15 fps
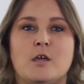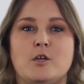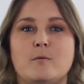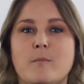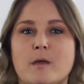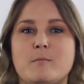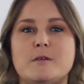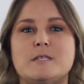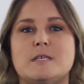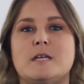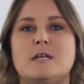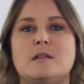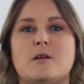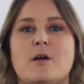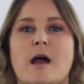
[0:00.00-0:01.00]
You may be
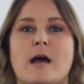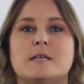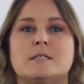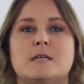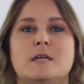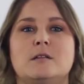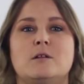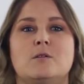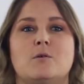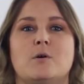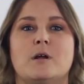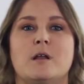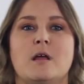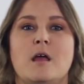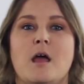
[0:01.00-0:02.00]
sitting there asking the
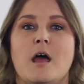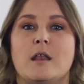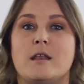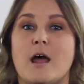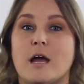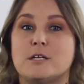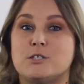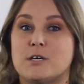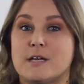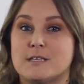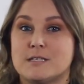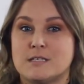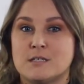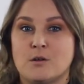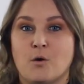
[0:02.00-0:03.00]
Lord, not
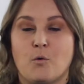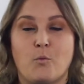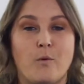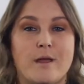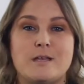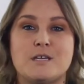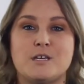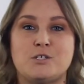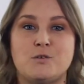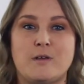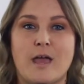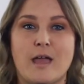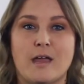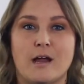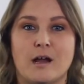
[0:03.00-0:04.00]
just, "When did you
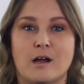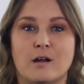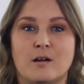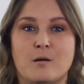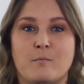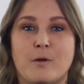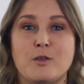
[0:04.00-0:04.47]
get here?"